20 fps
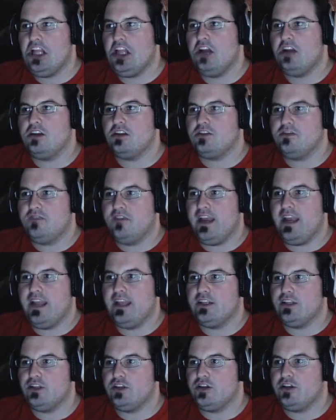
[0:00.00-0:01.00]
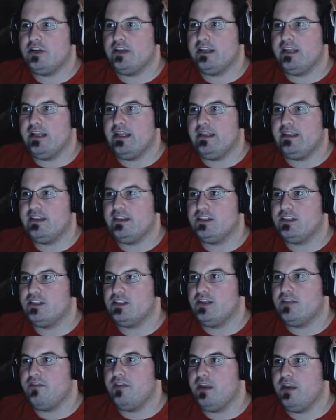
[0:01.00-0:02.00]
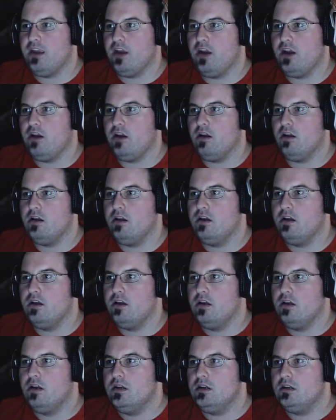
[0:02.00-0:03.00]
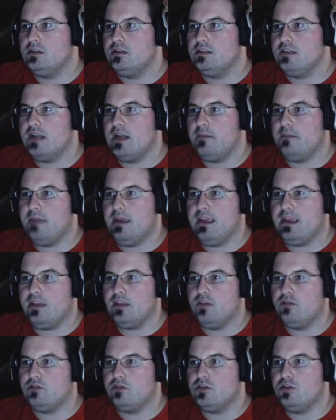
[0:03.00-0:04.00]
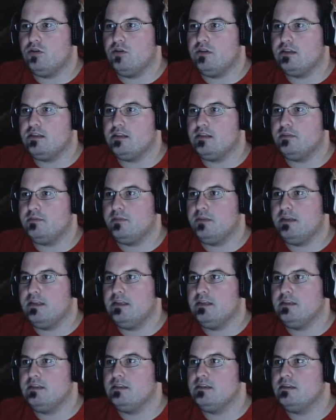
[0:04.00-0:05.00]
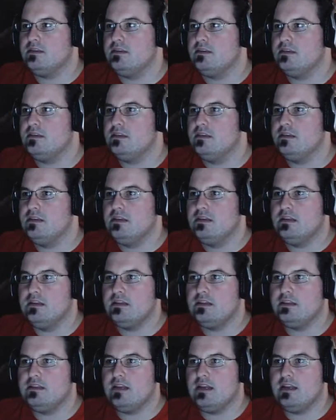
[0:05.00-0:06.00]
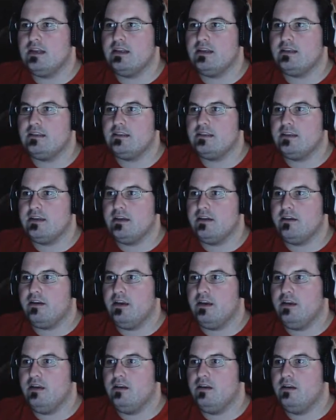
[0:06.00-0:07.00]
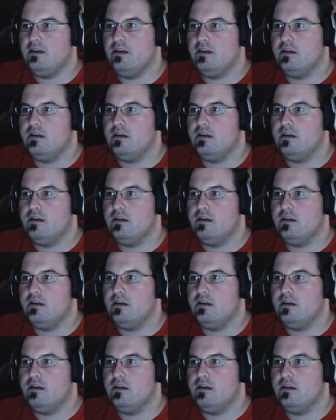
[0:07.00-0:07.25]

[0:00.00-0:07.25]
A large fan circulating the stuff out here. Stop making those noises, please. It's not necessary.